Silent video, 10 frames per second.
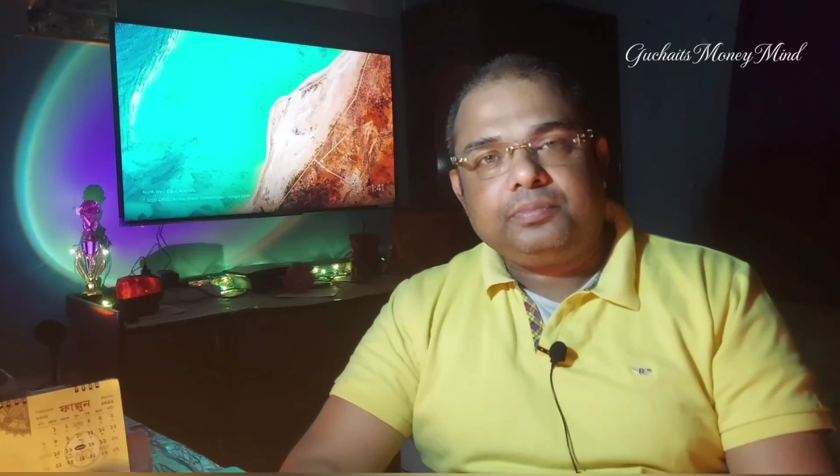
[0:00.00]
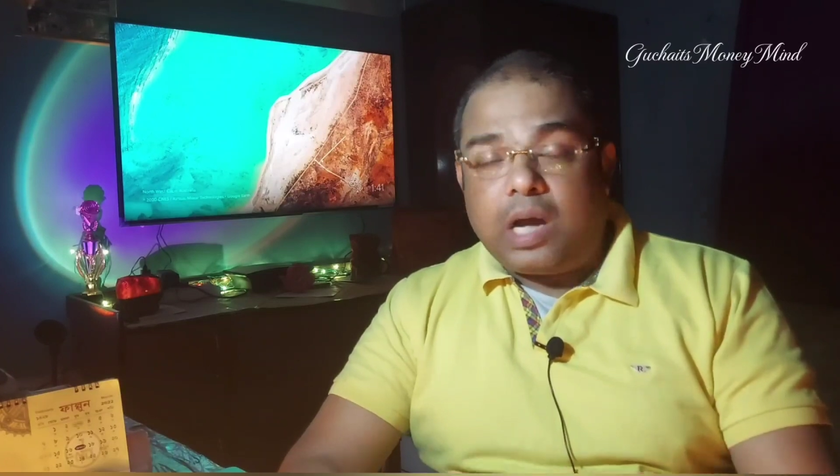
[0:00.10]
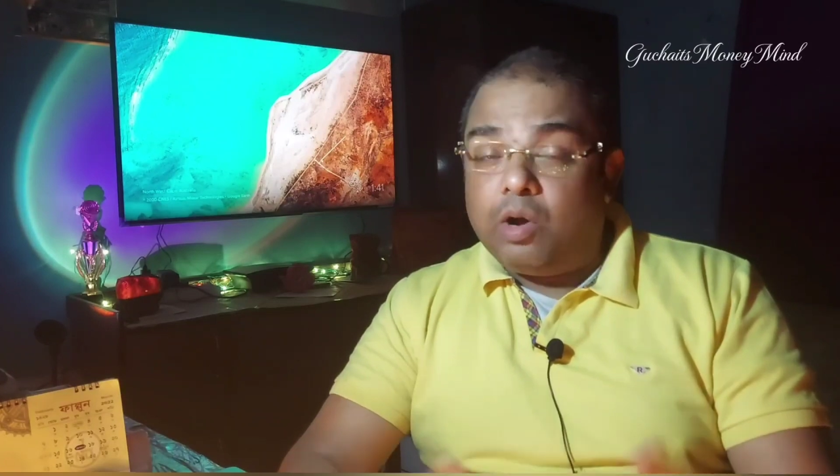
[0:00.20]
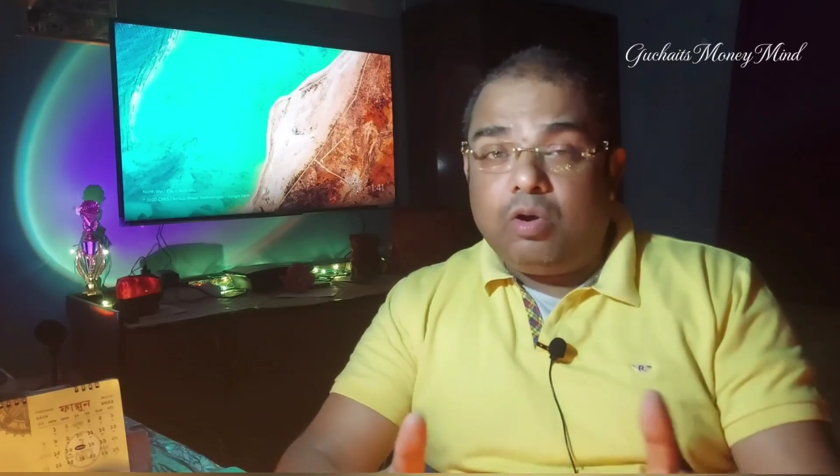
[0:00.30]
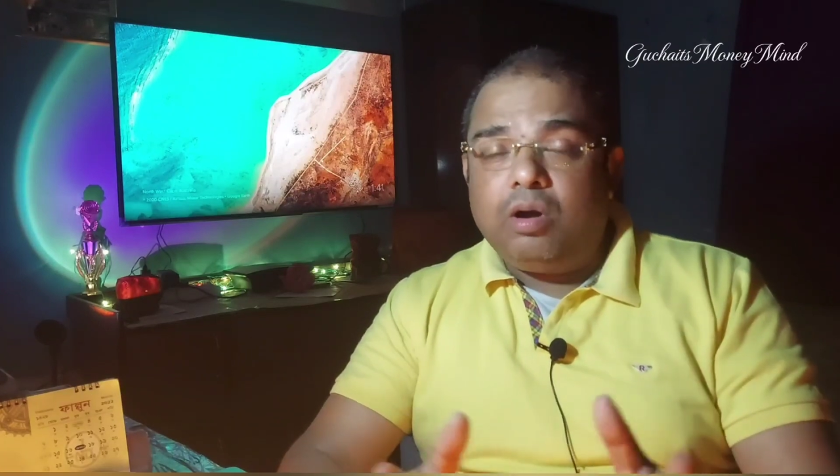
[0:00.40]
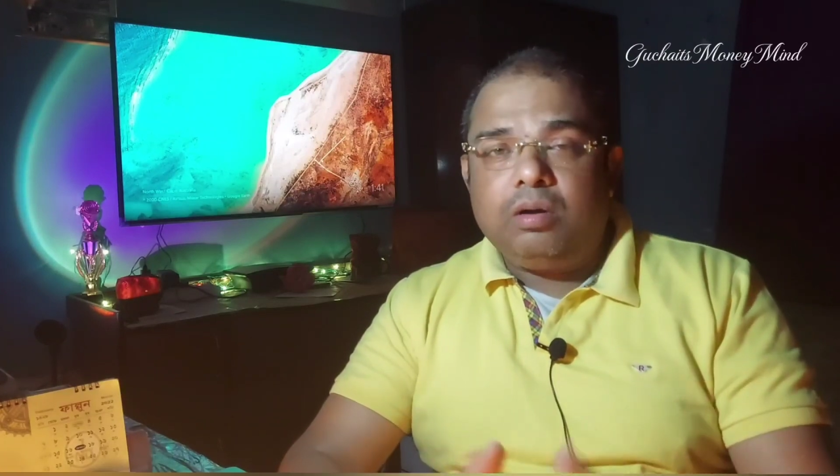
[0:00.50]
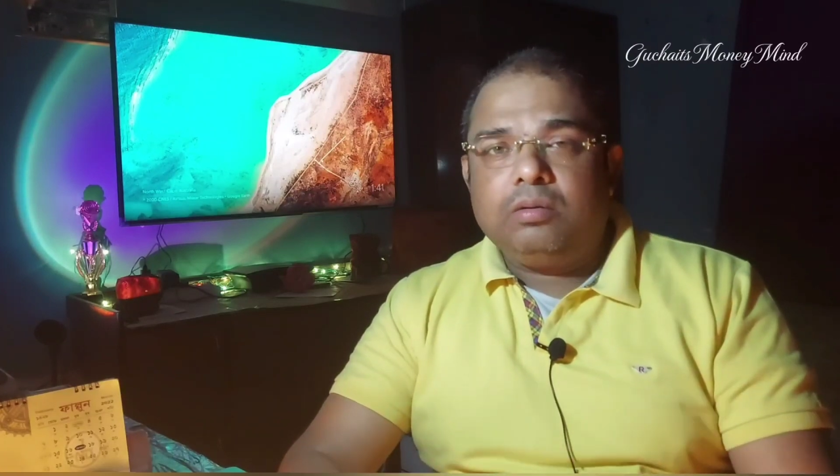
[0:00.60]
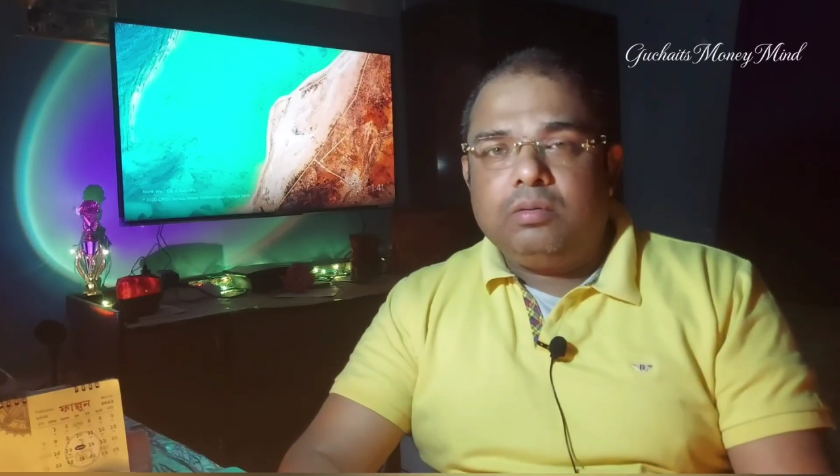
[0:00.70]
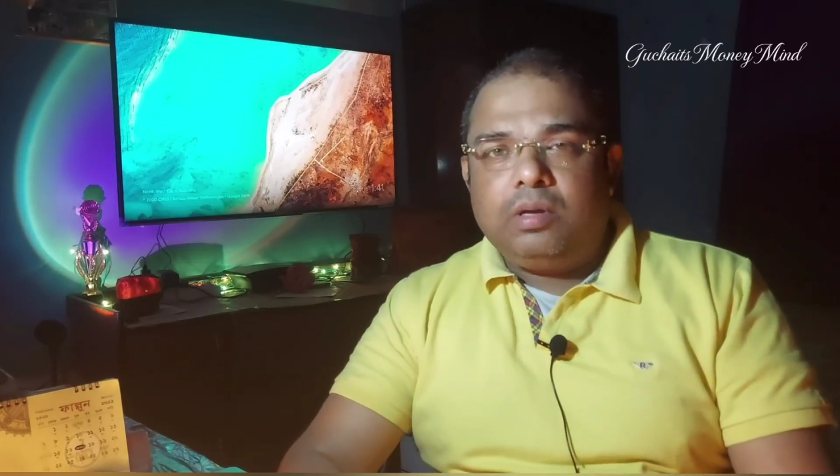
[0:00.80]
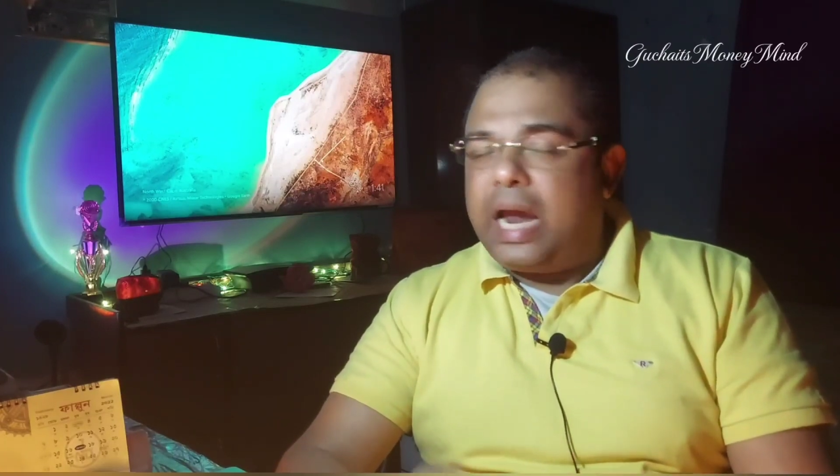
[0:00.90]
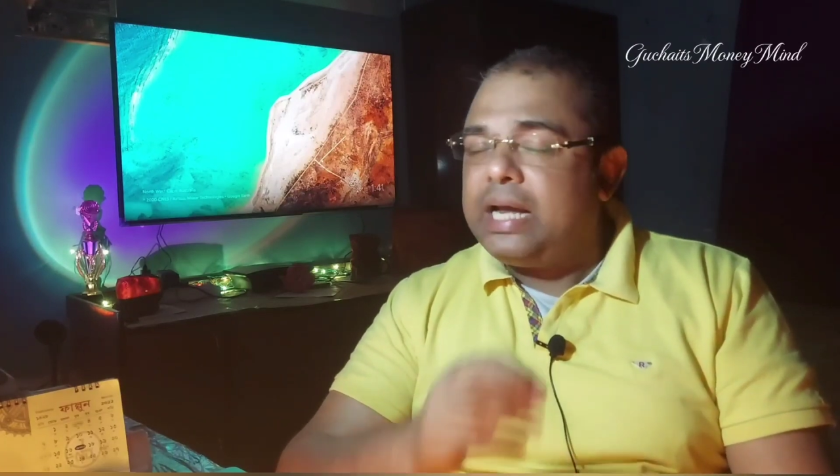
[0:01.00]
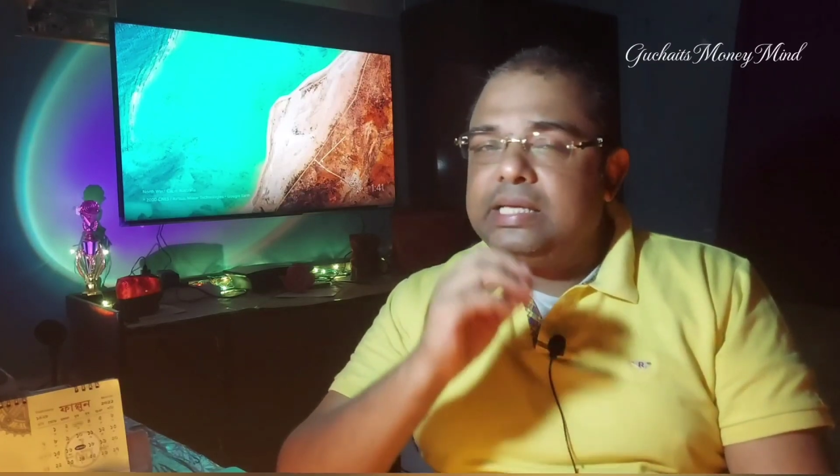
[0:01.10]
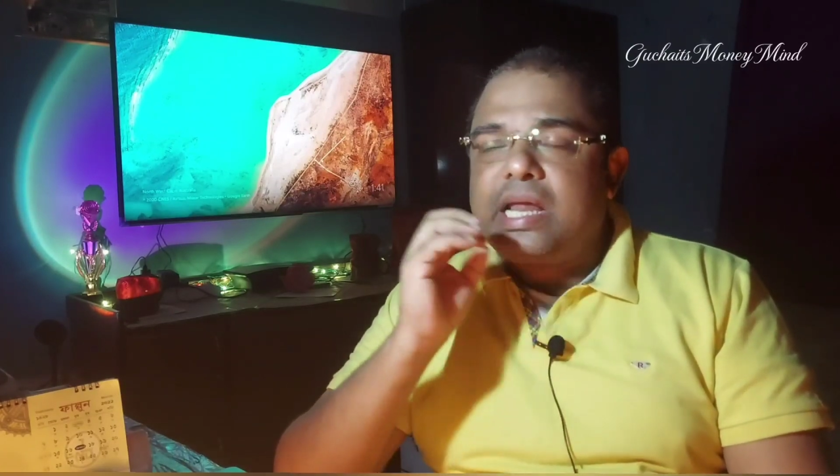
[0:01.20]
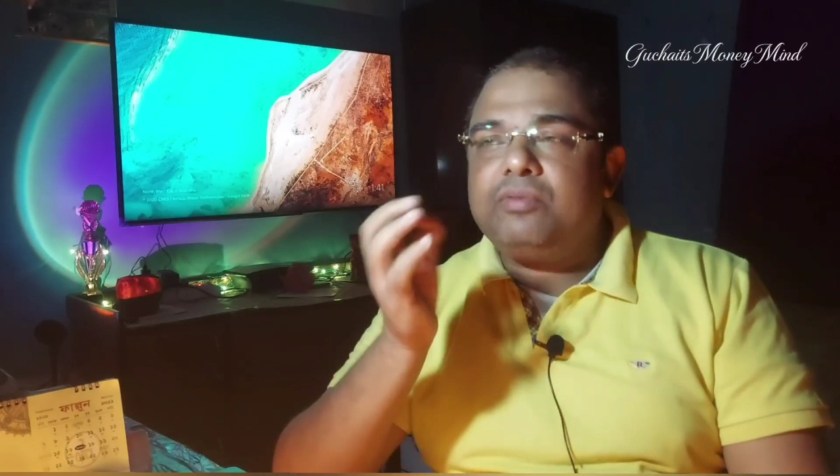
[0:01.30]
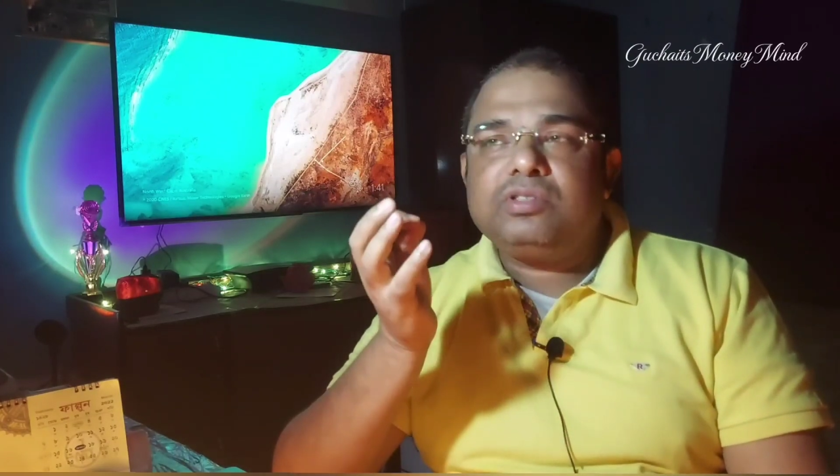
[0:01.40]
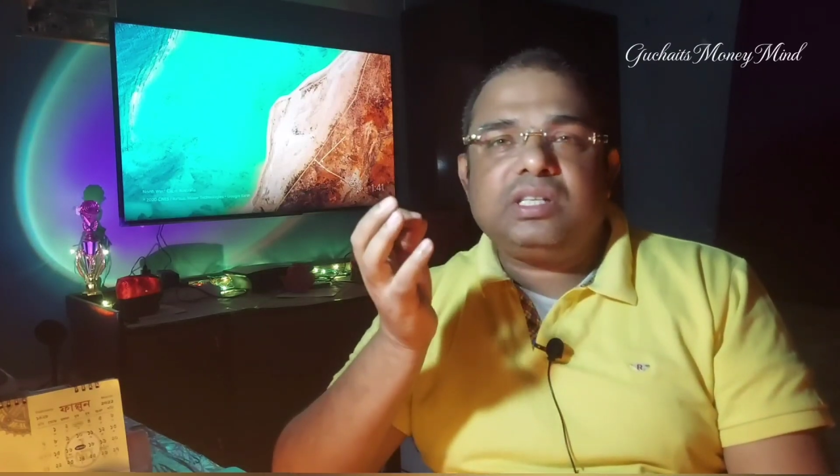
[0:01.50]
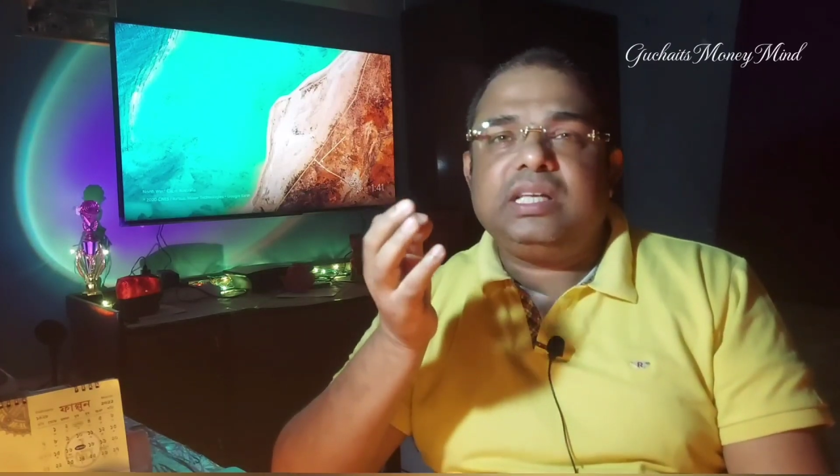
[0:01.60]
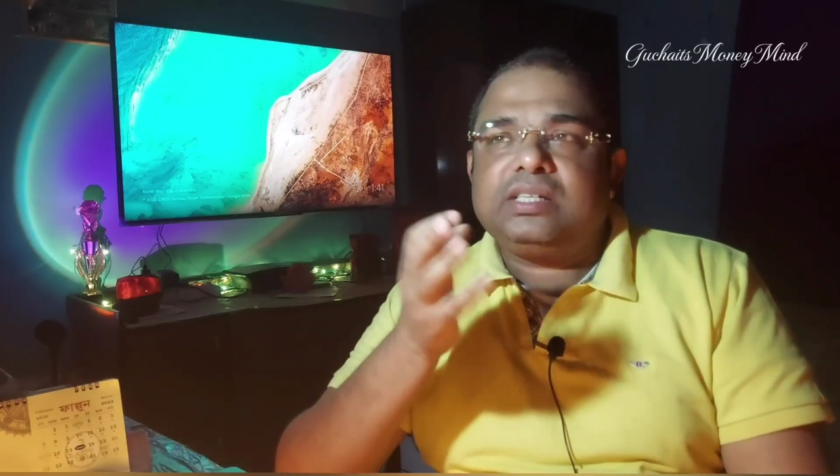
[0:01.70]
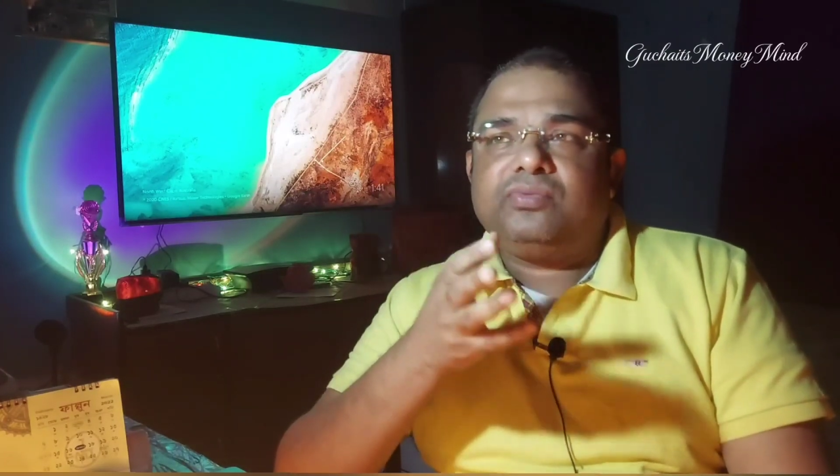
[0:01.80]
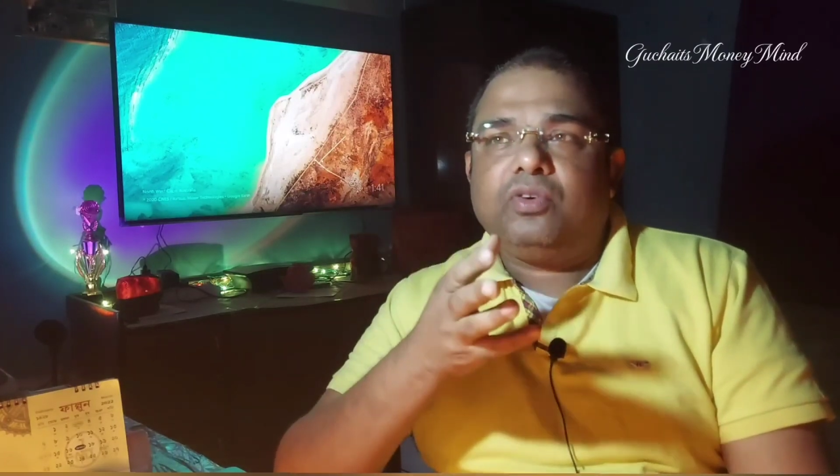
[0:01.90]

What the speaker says: How long? At least I would suggest